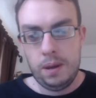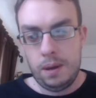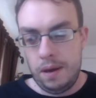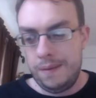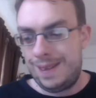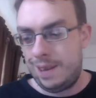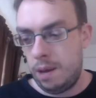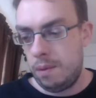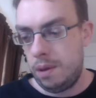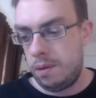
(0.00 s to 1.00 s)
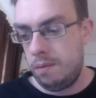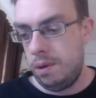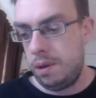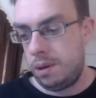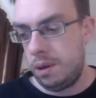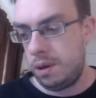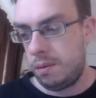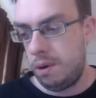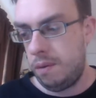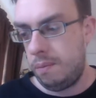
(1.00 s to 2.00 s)
I have attempted to research
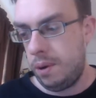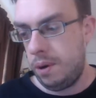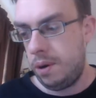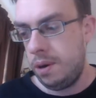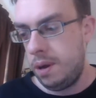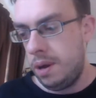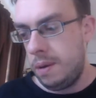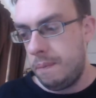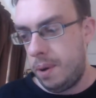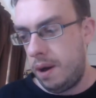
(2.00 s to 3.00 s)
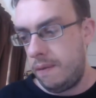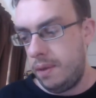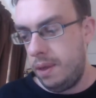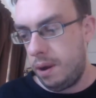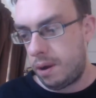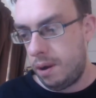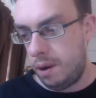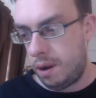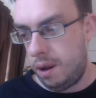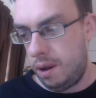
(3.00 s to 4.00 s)
what I bought, but I've not got
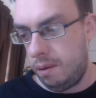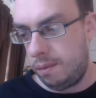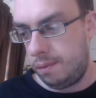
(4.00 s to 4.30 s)
a clue.